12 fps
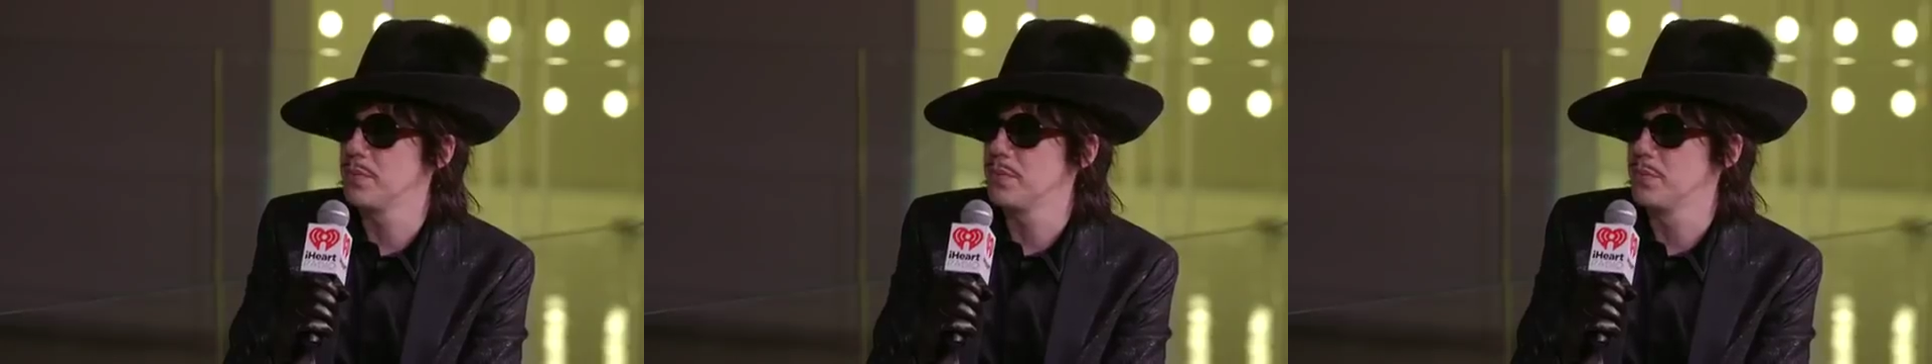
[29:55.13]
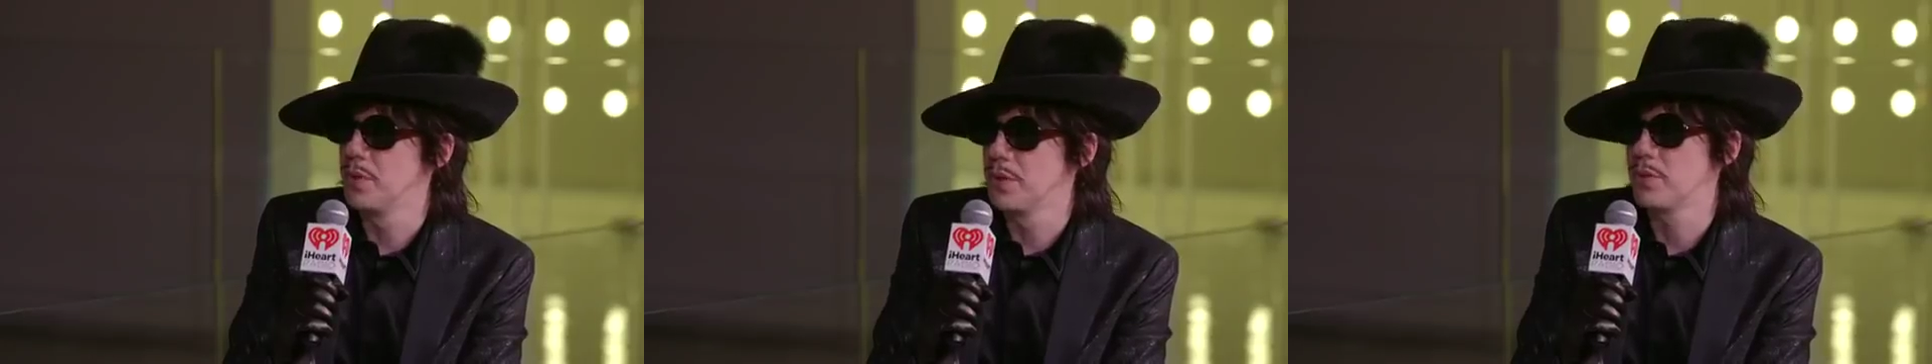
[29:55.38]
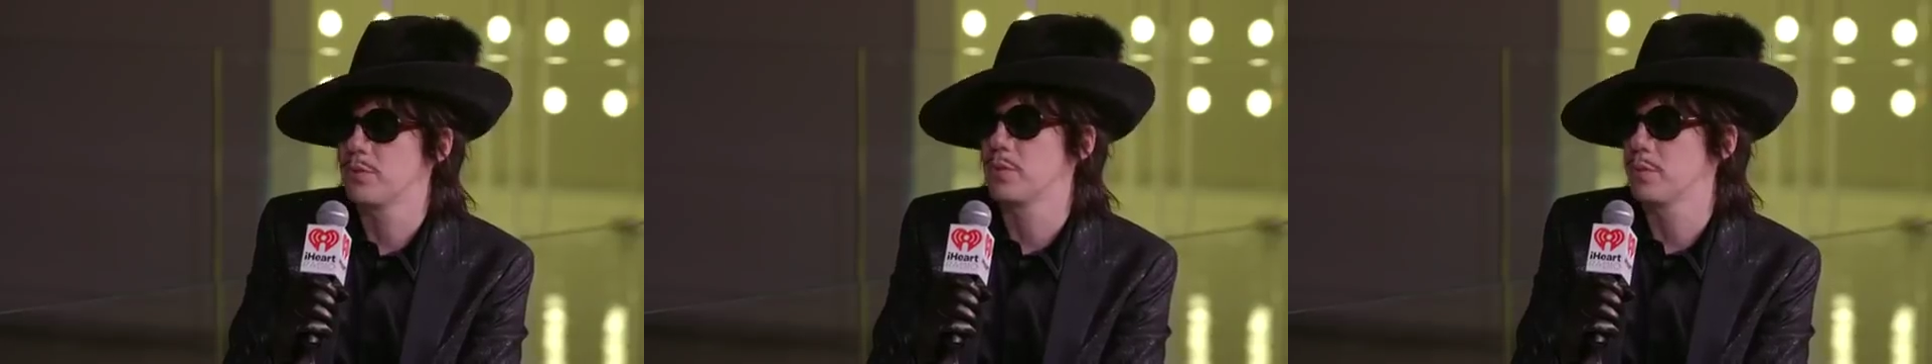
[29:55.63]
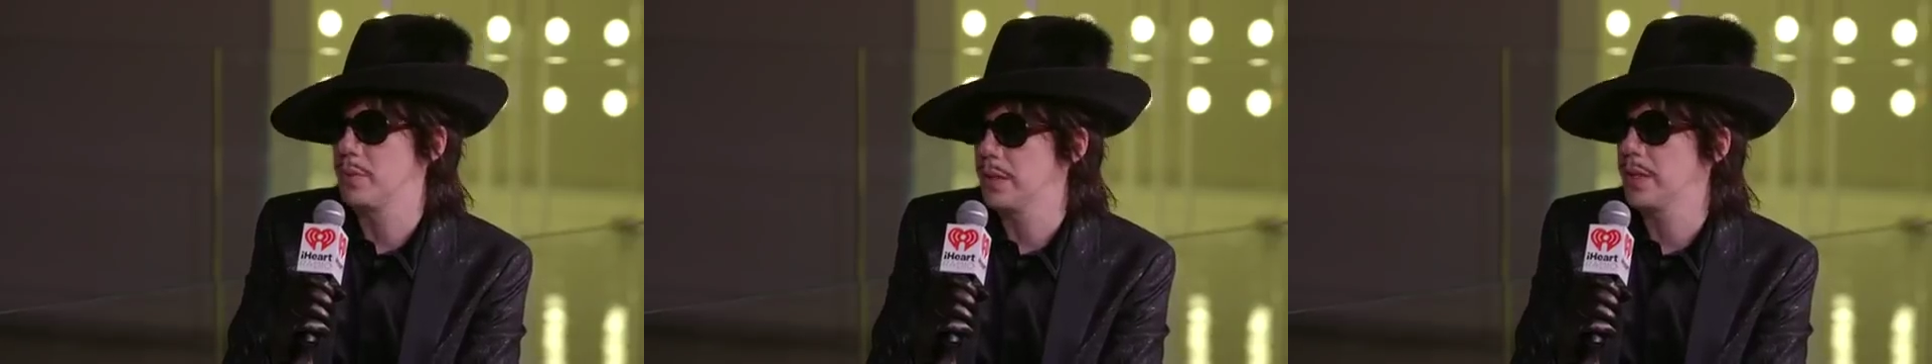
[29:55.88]
wonderful
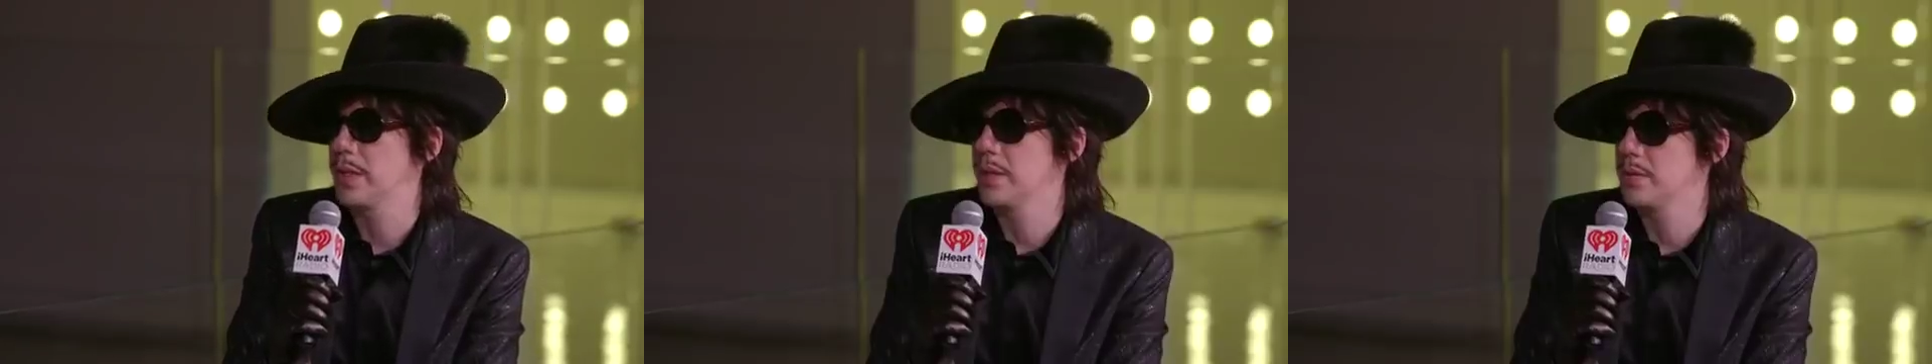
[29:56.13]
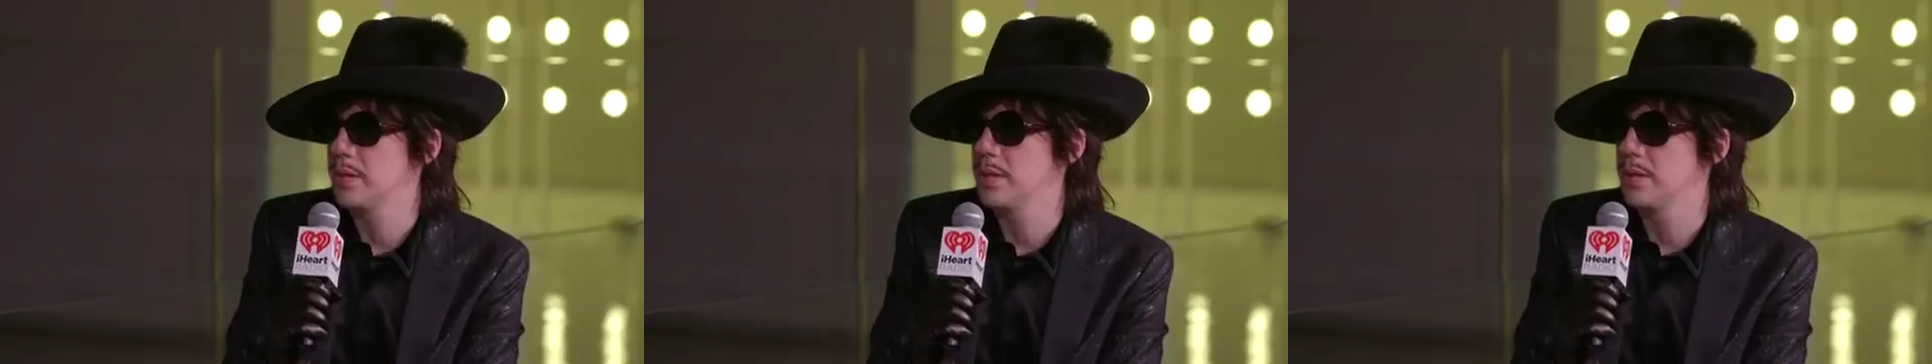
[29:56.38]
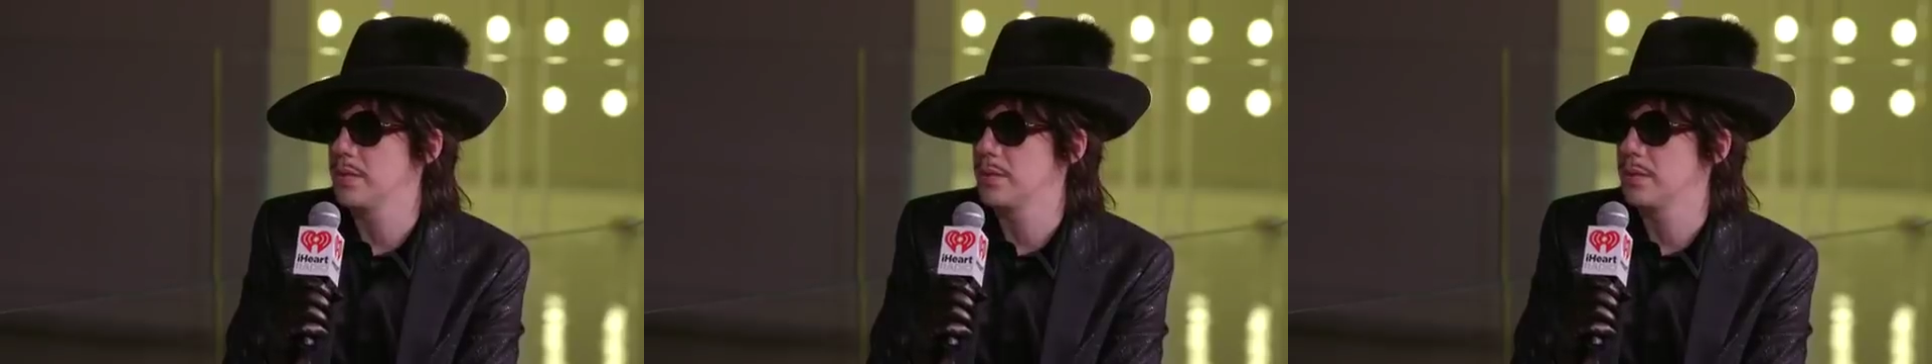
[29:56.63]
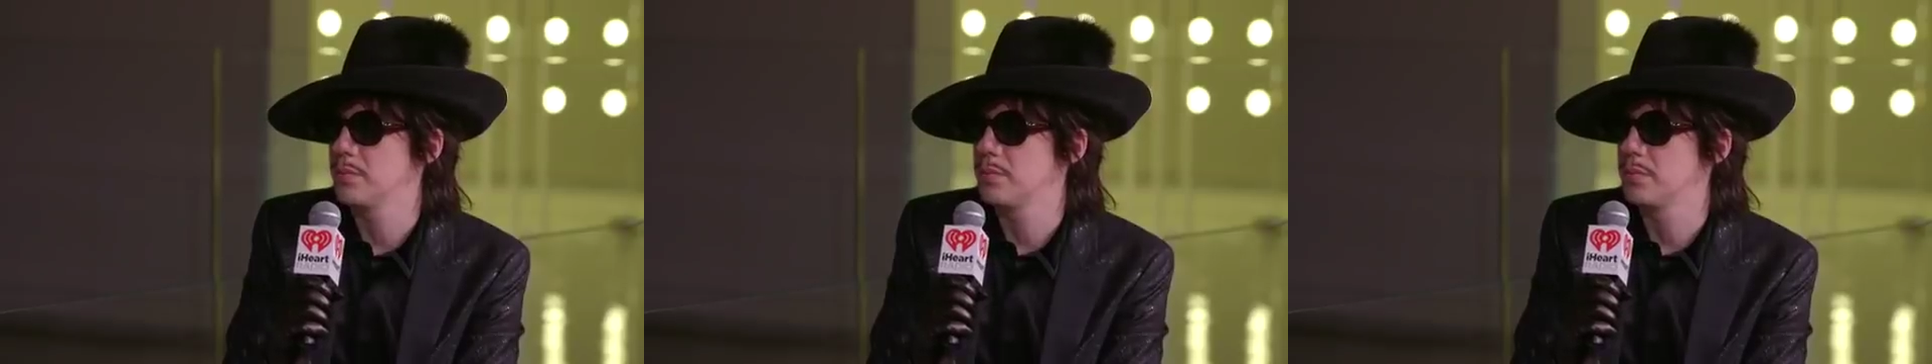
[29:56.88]
playing
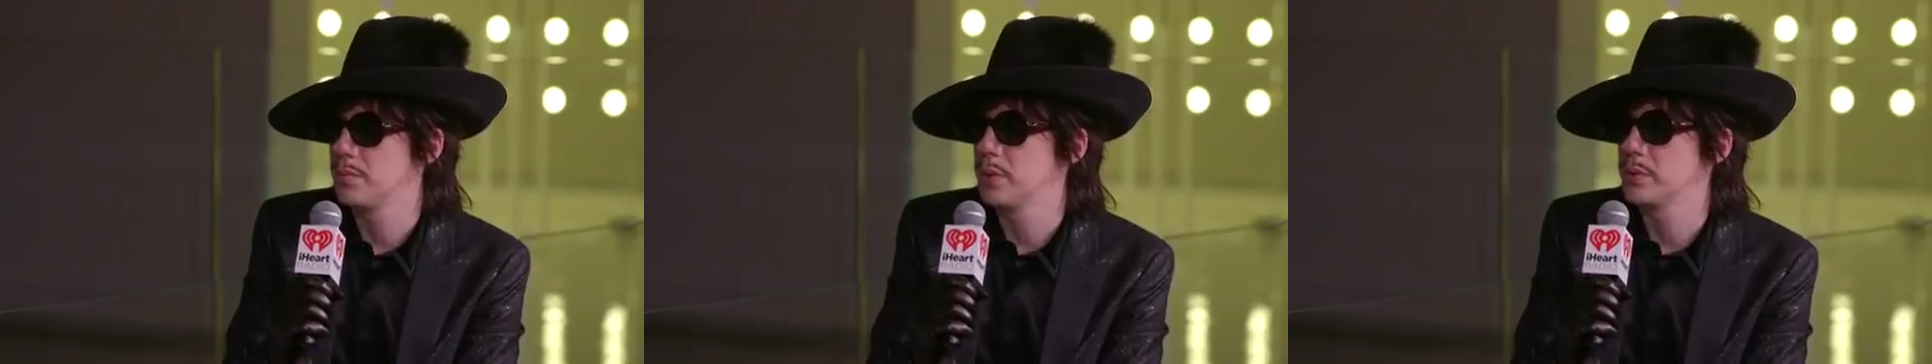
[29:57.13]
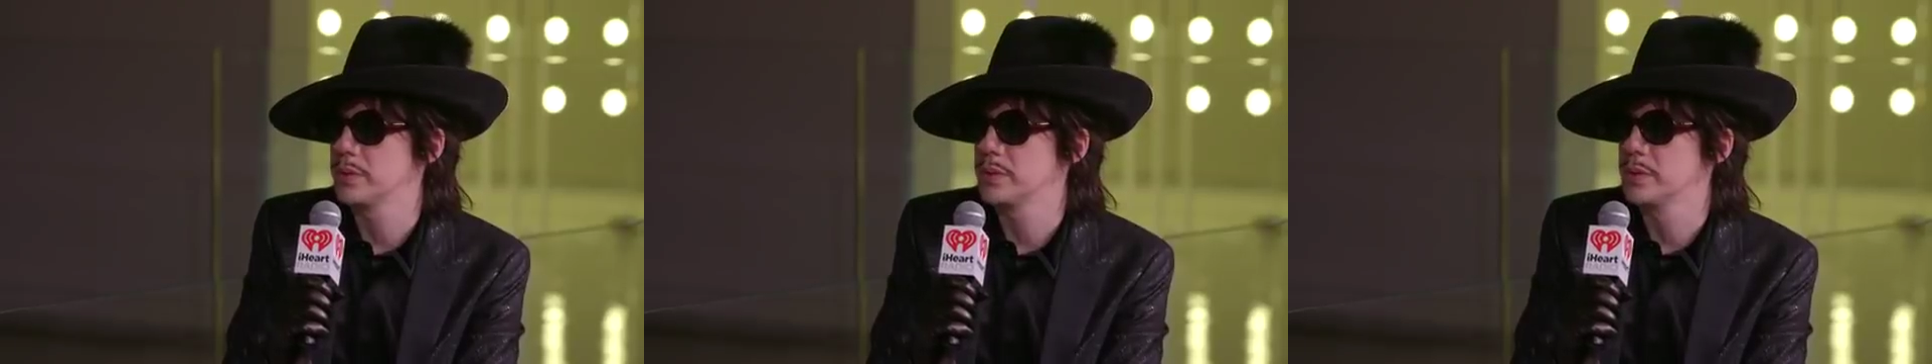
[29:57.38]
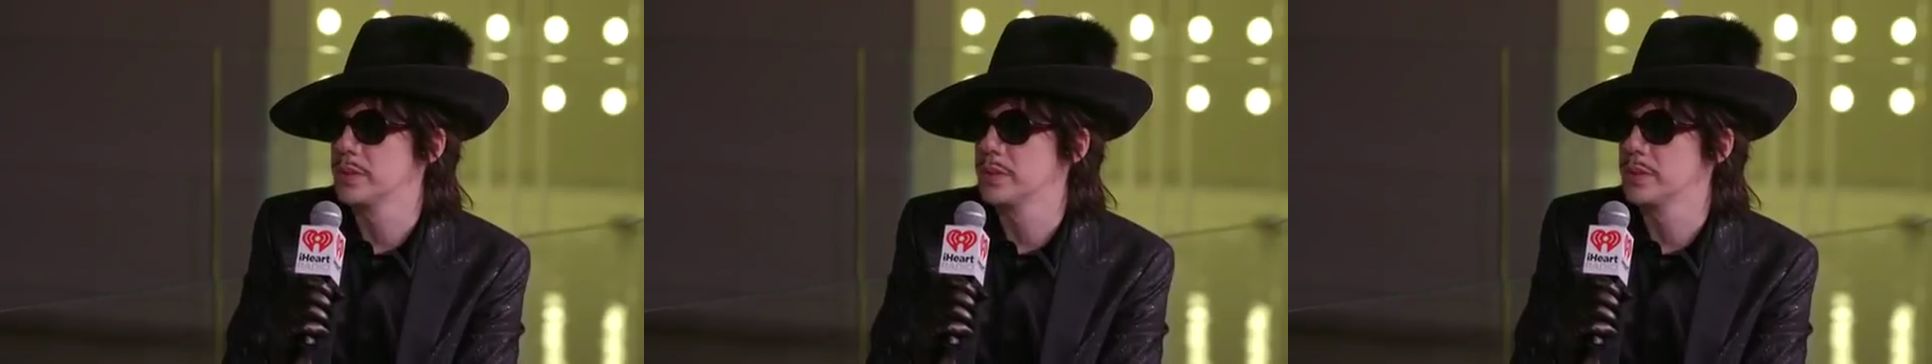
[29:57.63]
in Poland.